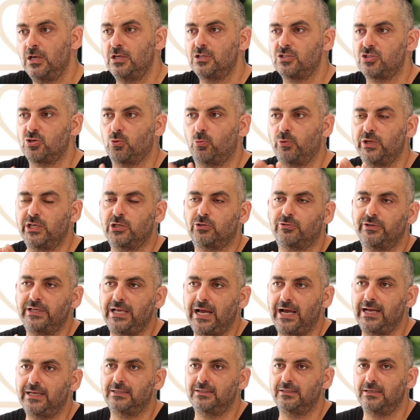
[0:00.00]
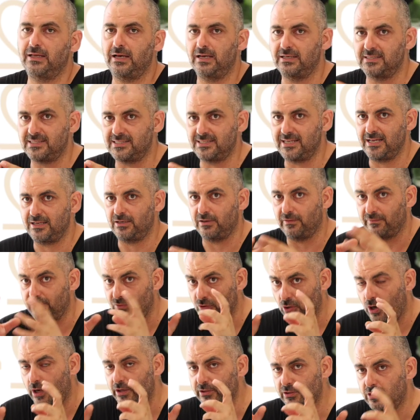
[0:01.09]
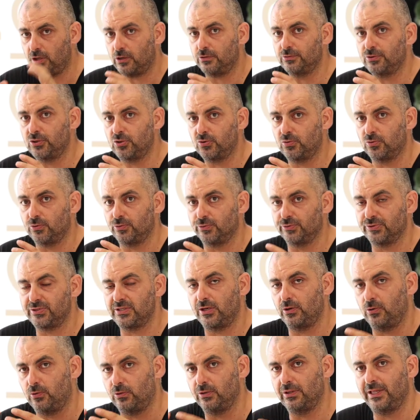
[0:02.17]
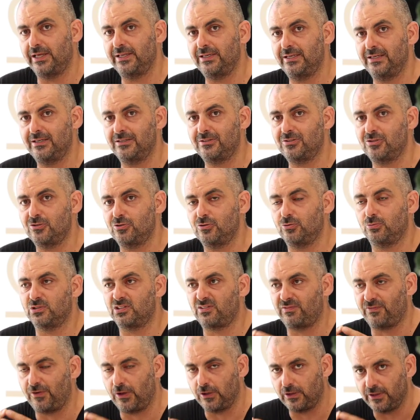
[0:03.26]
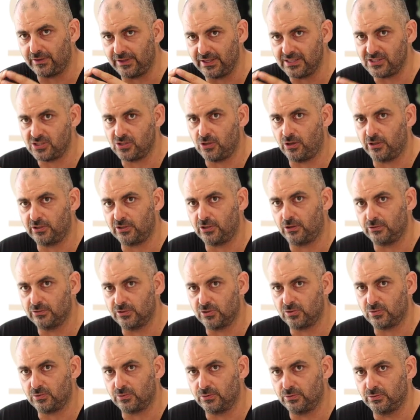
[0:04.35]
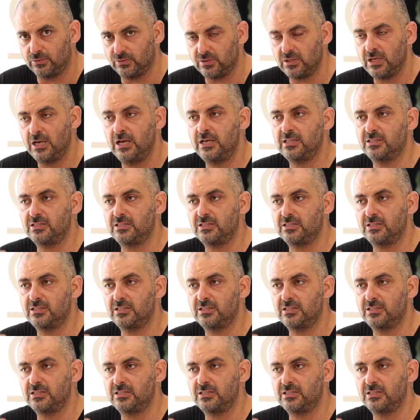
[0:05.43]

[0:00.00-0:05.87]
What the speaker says: So we created a set of 9 golden rules that all they needed to do was follow these 9 golden rules